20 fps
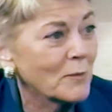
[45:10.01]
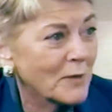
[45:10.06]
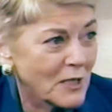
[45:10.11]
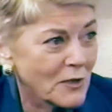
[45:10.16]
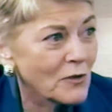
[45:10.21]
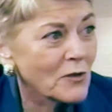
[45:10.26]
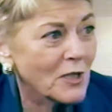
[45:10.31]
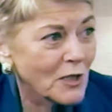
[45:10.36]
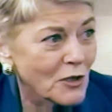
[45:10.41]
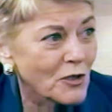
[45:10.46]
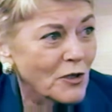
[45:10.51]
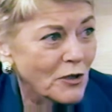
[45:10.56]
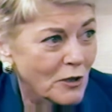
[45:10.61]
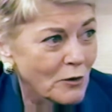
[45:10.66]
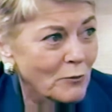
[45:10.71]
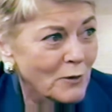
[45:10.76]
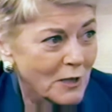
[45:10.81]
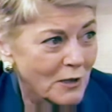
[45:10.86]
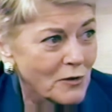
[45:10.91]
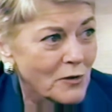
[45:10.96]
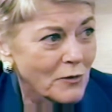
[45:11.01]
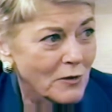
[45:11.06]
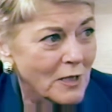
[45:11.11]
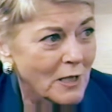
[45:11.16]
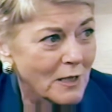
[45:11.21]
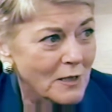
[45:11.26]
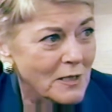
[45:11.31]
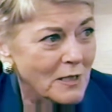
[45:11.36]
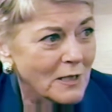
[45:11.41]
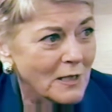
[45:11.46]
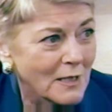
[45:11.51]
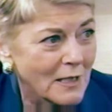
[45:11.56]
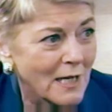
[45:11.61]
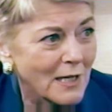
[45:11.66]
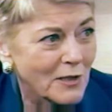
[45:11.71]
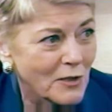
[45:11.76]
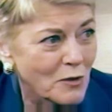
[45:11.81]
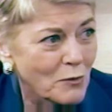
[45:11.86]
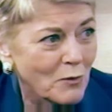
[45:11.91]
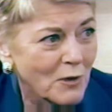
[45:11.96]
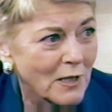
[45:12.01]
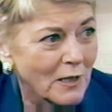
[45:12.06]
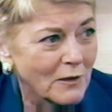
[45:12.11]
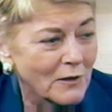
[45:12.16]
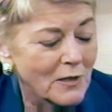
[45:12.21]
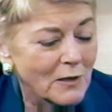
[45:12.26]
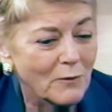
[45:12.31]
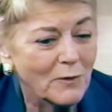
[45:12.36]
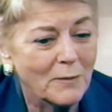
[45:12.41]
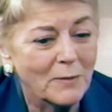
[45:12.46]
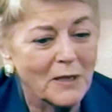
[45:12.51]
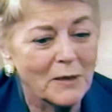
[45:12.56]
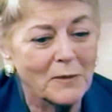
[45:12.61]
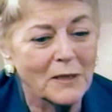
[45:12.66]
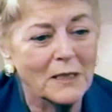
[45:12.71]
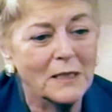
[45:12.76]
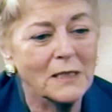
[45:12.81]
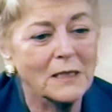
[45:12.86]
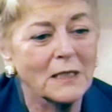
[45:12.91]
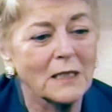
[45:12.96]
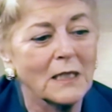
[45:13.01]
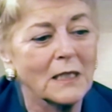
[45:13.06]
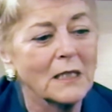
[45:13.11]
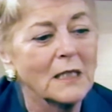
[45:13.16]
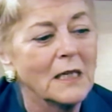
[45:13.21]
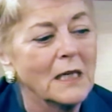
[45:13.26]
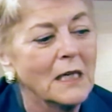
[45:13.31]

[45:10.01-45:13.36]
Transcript: but I do think she's going to run in two thousand eight as well on the Republican side.